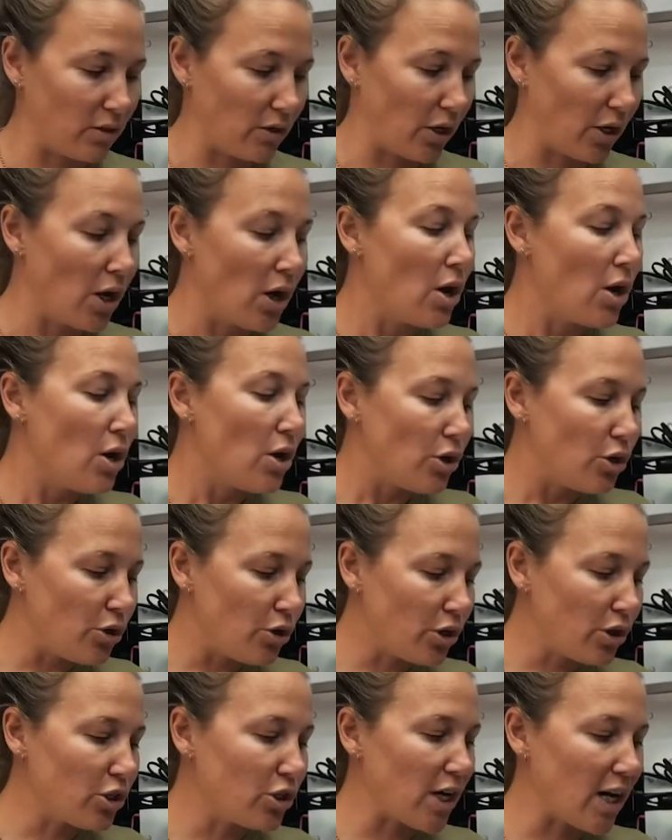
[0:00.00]
So you
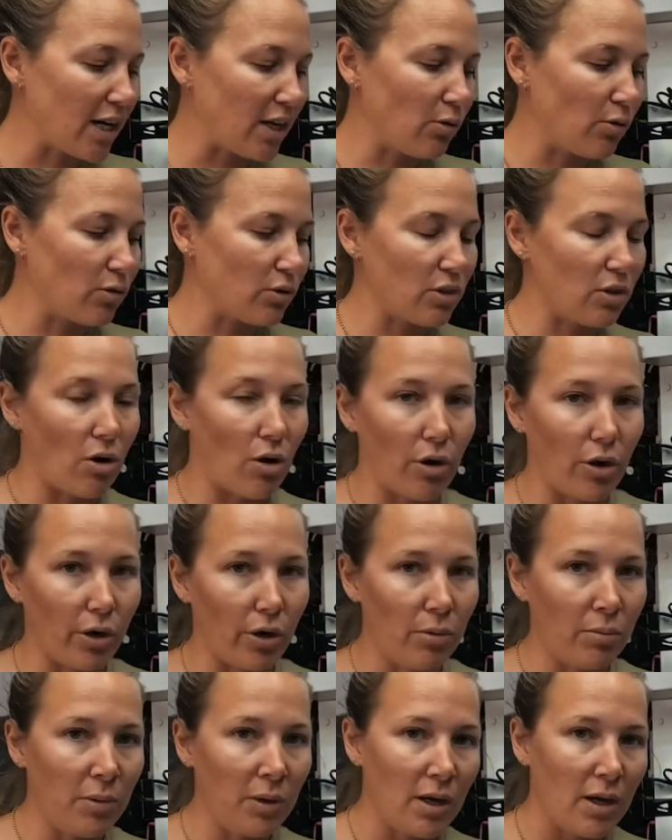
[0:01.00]
can check yours at
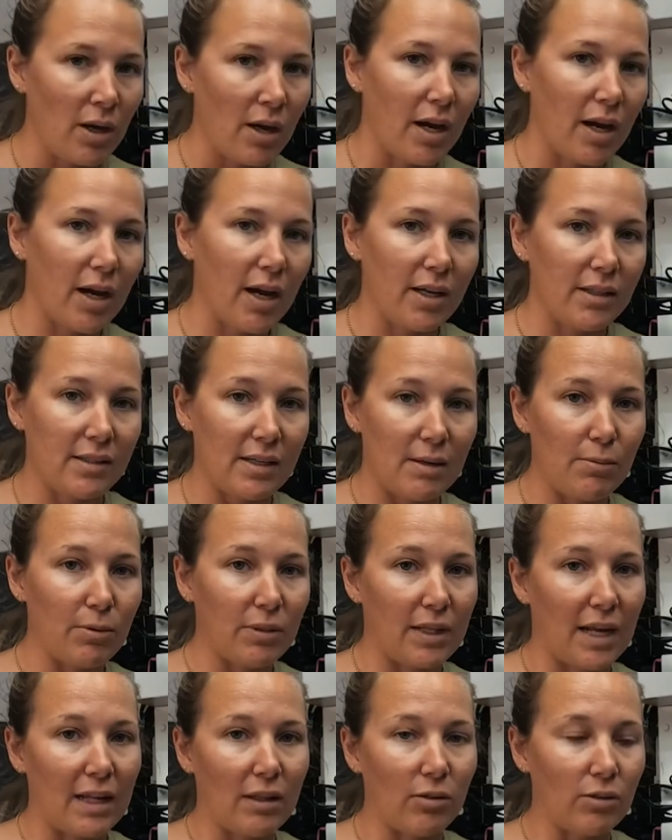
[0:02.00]
home, see
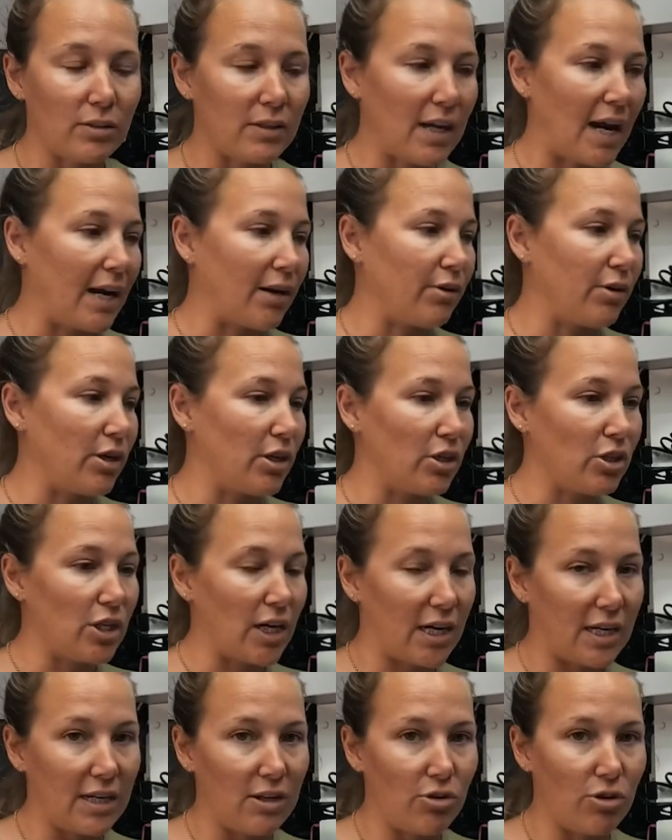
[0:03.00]
what that looks like, or you can
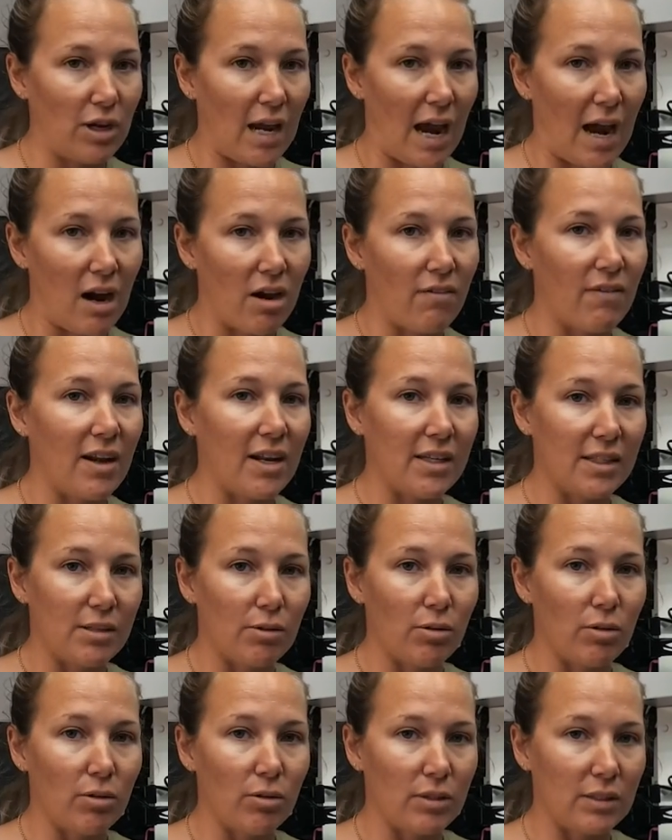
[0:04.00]
check it in your caravan, see
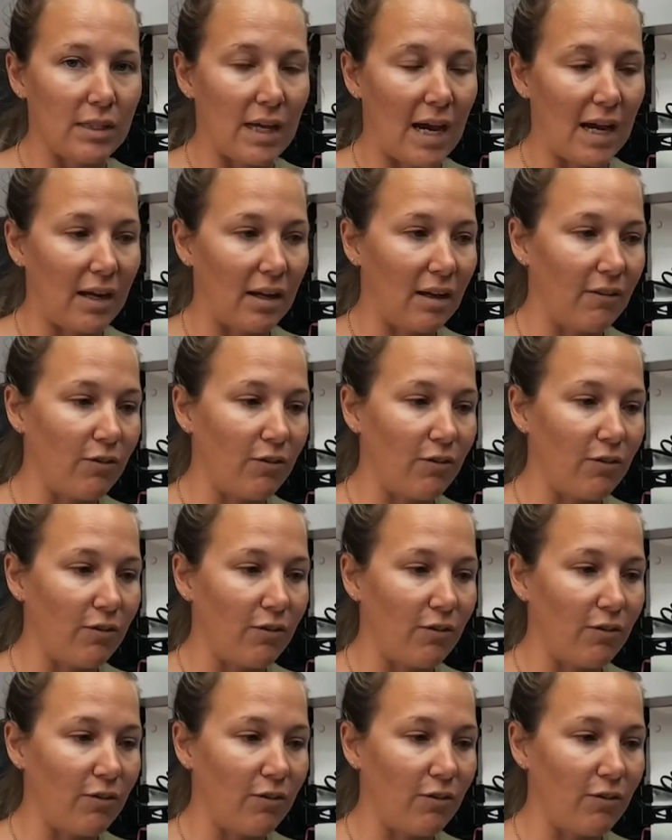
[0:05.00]
what it looks like.